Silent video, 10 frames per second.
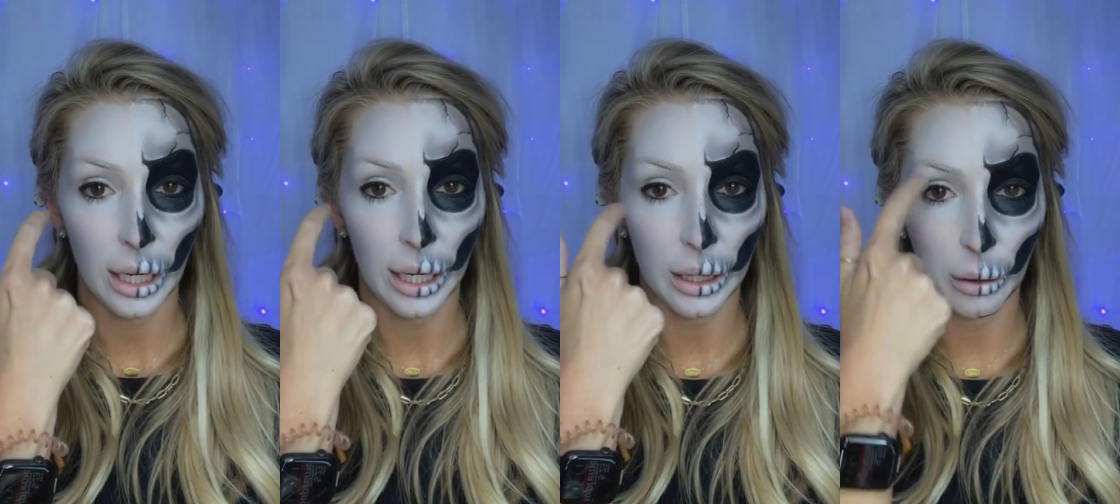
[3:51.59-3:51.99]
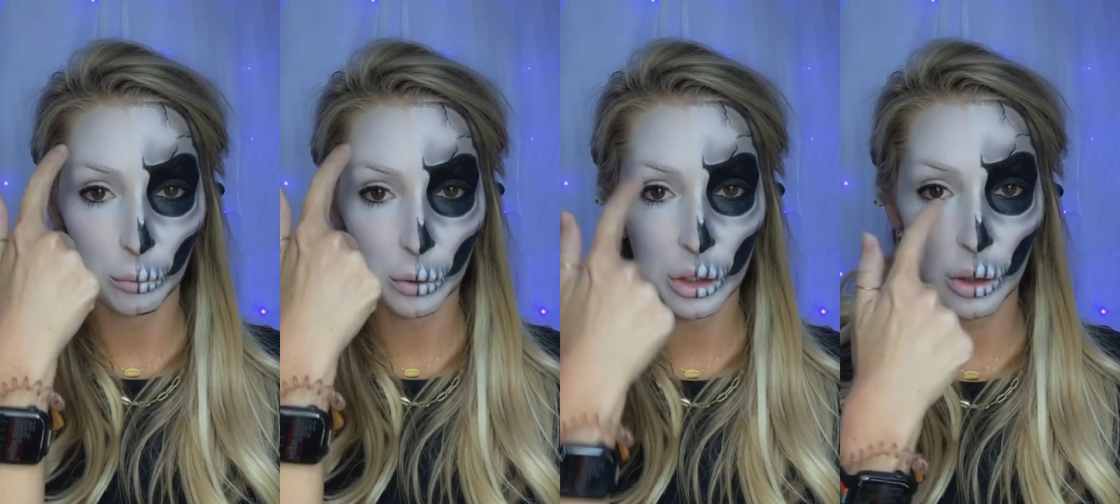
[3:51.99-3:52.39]
And then
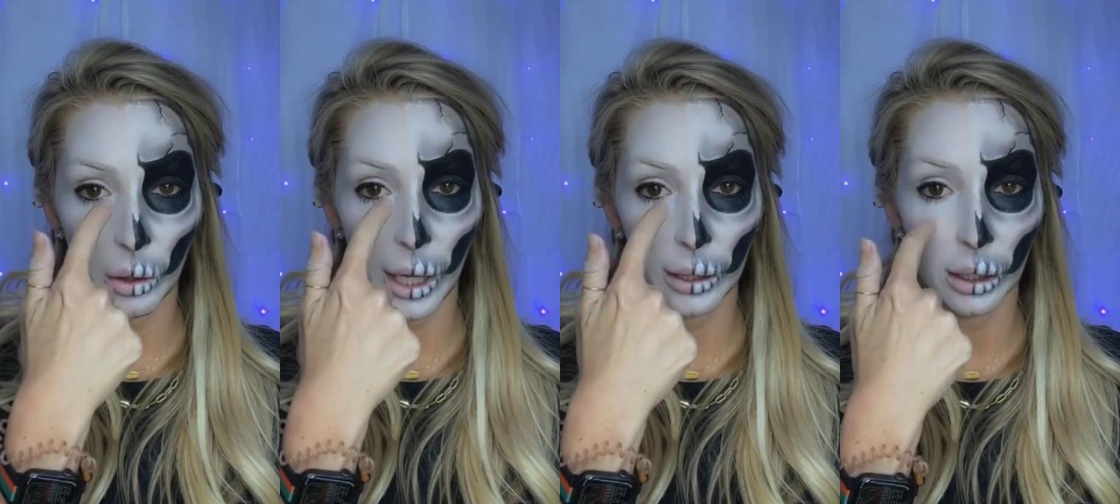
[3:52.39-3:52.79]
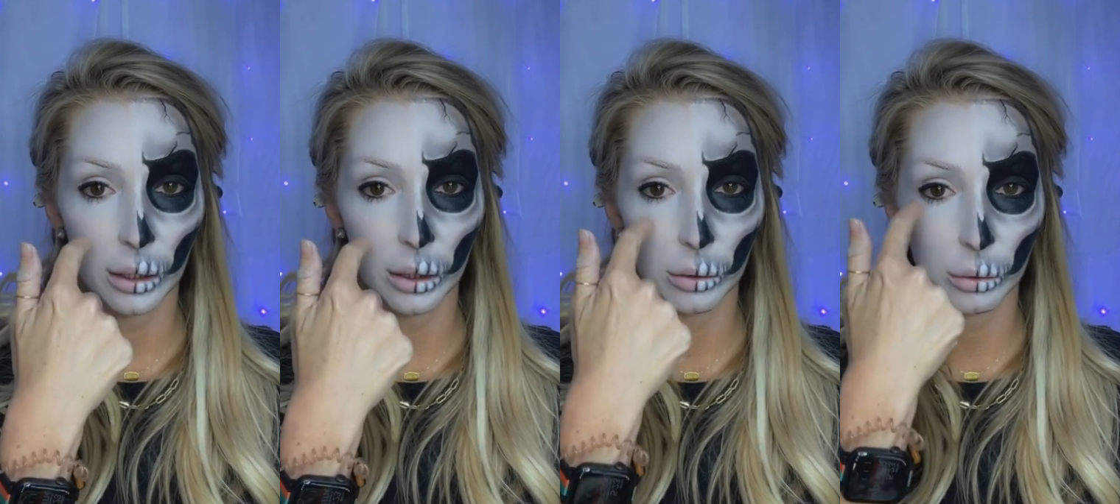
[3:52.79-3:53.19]
we'll do like the
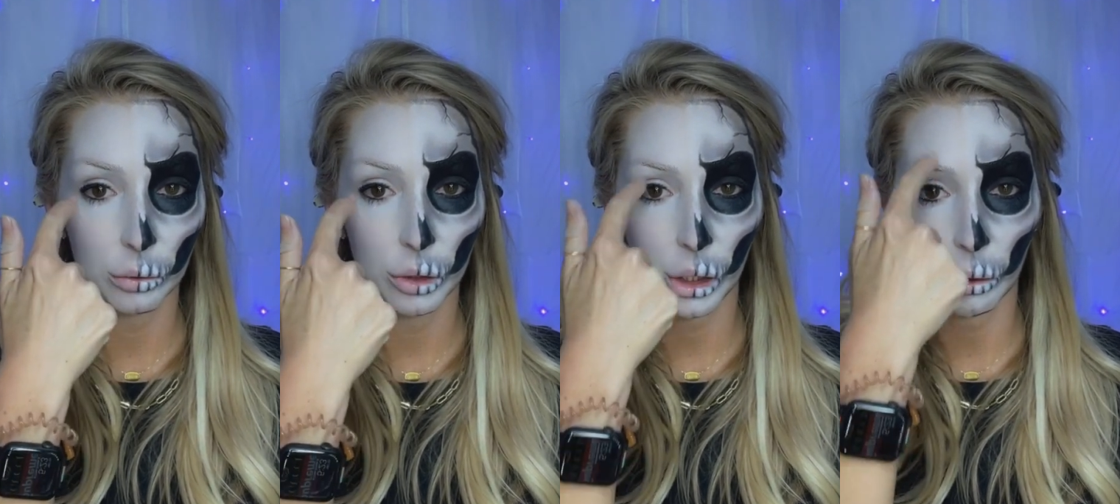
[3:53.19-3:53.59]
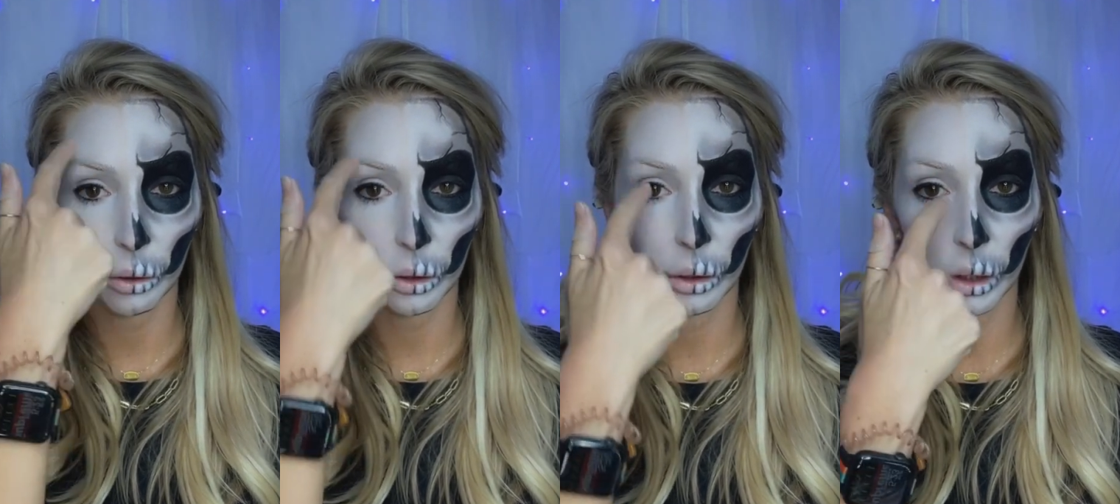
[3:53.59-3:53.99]
little
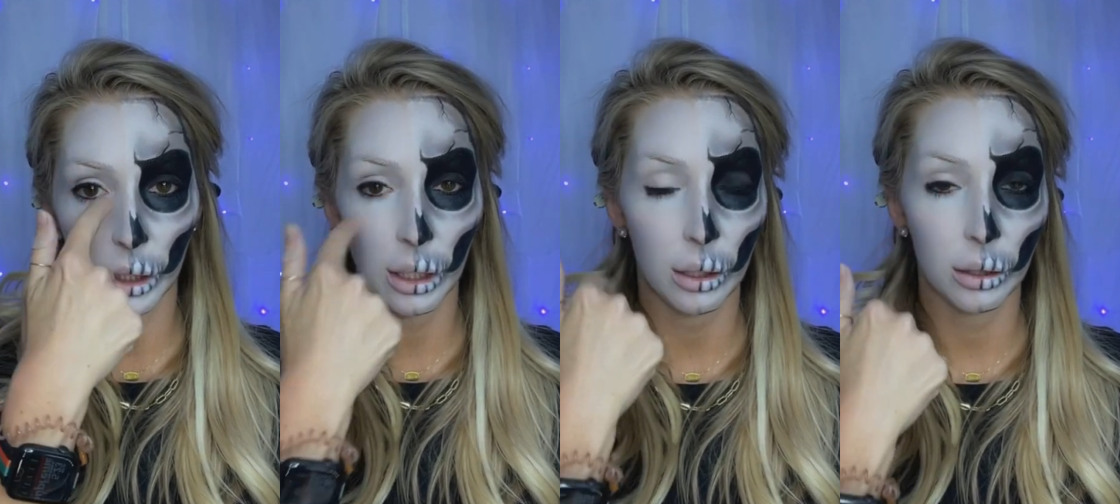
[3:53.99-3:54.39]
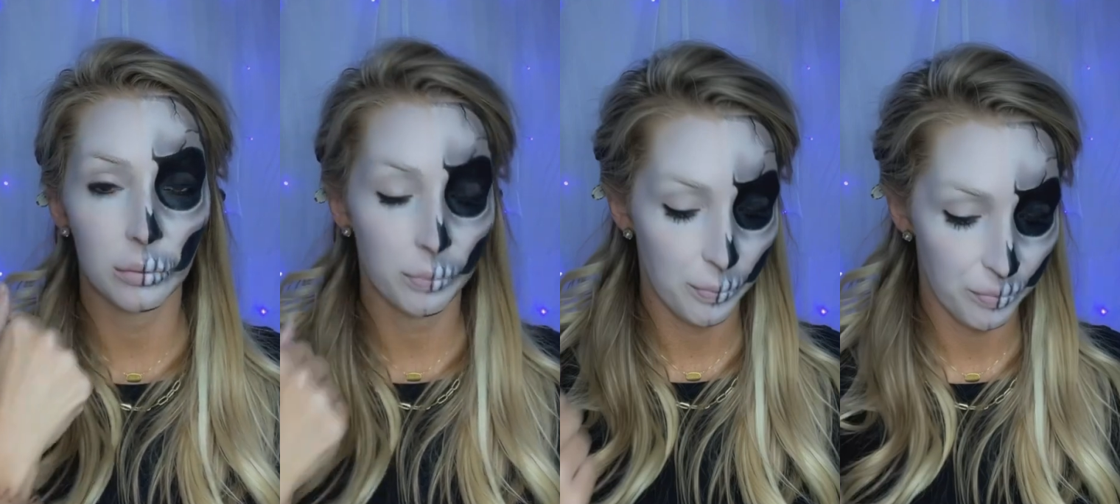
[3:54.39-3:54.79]
Joker looking